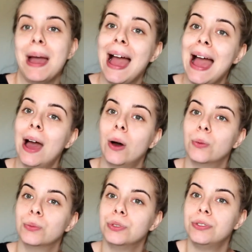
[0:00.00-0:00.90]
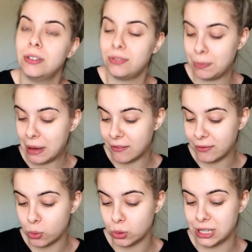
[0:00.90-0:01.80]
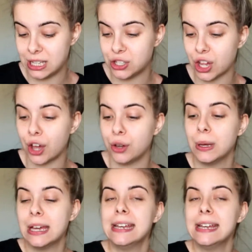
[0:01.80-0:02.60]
£50.40. So,